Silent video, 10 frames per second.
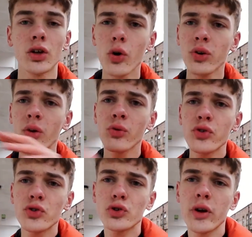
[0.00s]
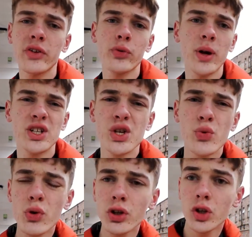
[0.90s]
go down streets which you
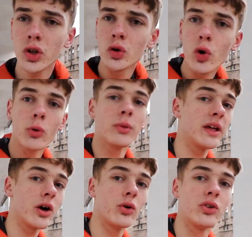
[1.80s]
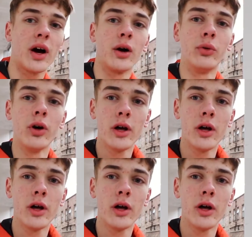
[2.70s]
wouldn't normally go down,